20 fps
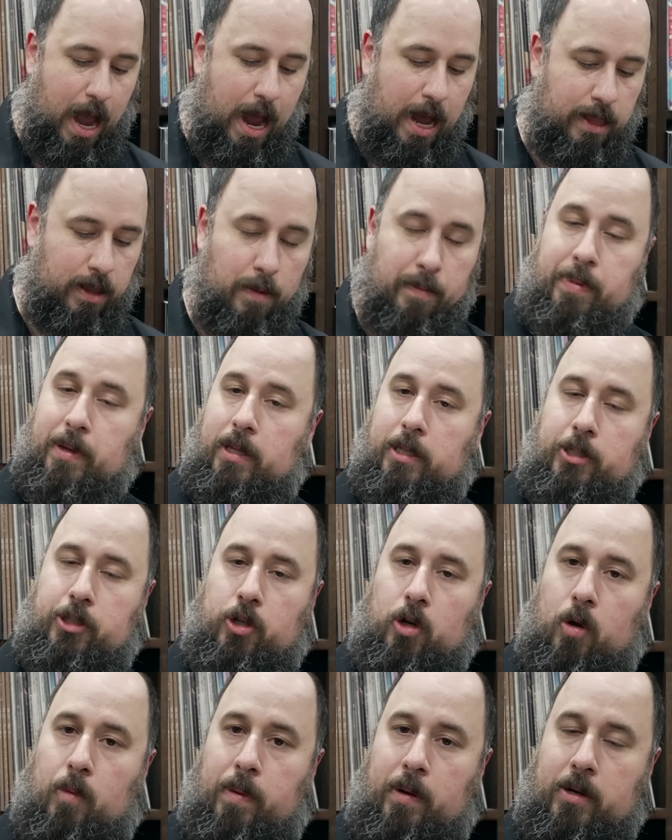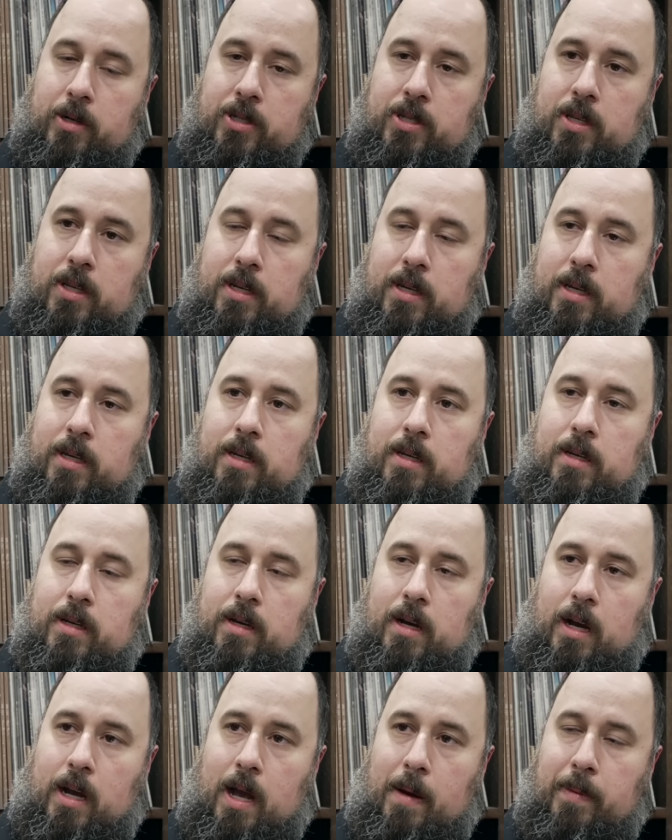I love Billy Joel personally.
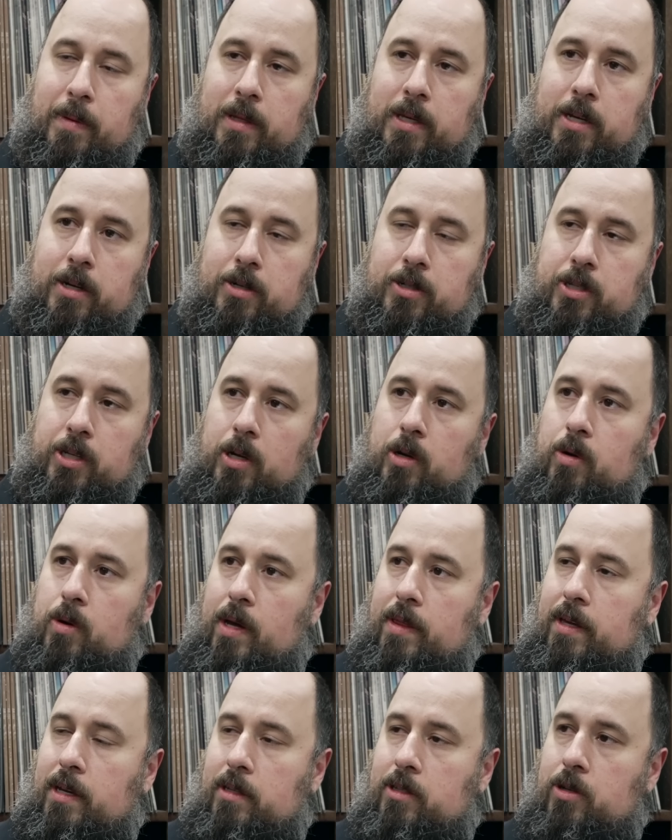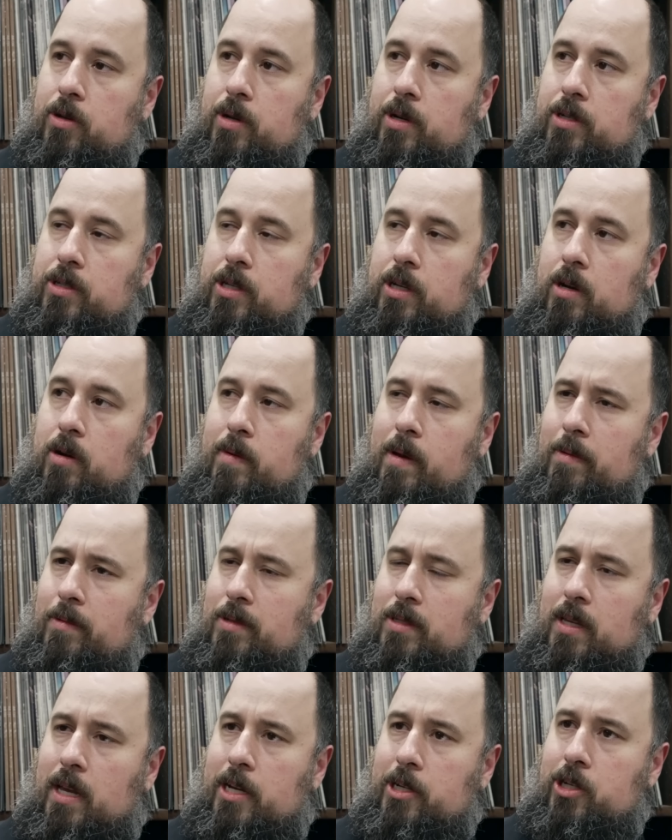A couple of years ago, I think two years ago, maybe it
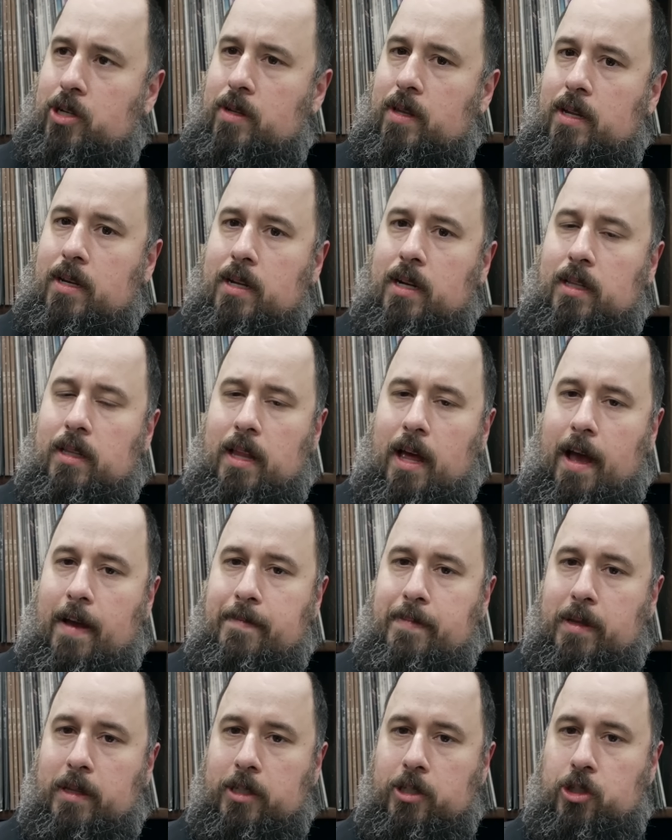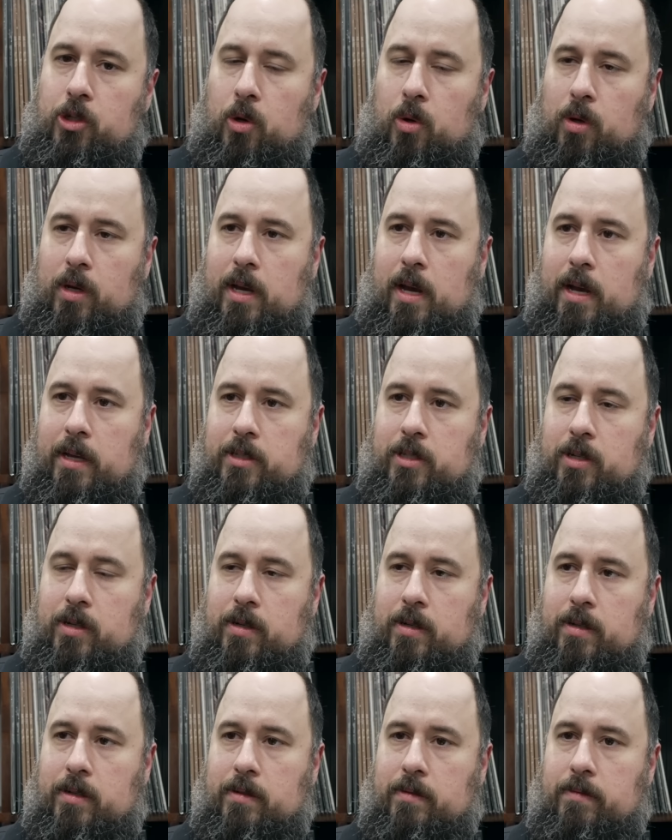was last year, they did a live Billy Joel
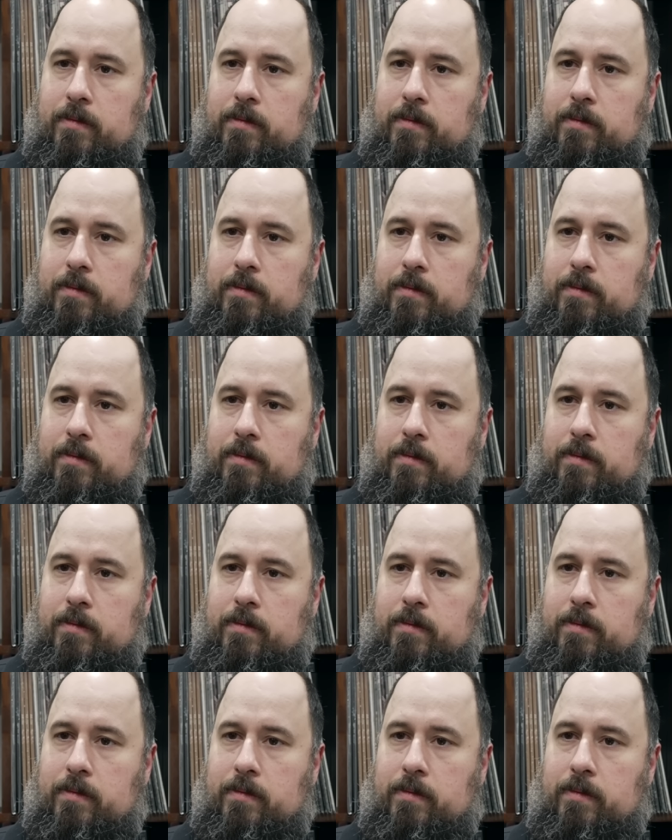concert.